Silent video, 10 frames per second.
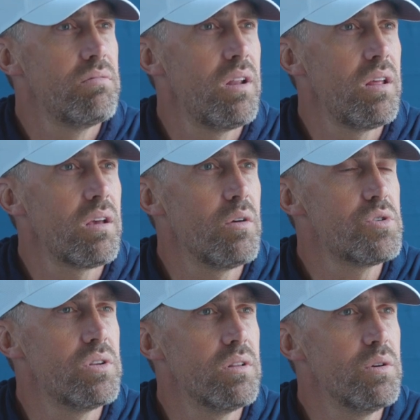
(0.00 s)

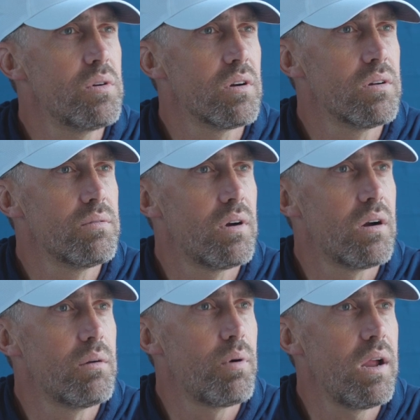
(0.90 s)
and Luke
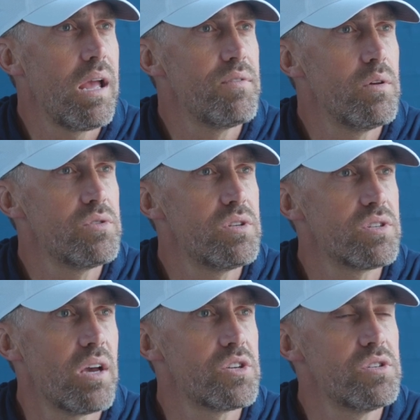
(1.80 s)
are probably having those
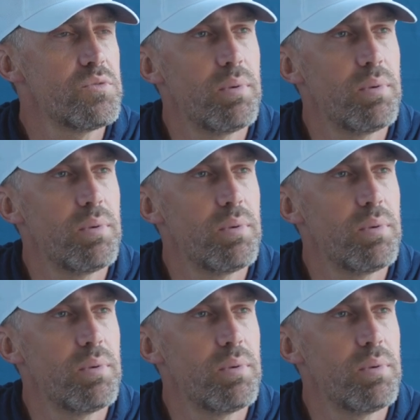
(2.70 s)
discussions,